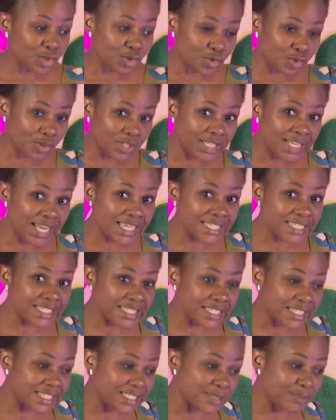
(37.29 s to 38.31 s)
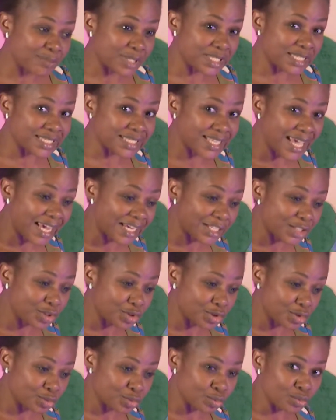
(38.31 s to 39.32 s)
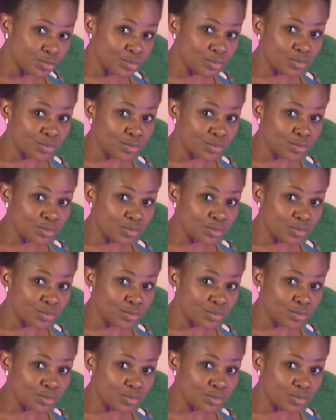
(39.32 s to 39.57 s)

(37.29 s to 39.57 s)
You either see it beside you,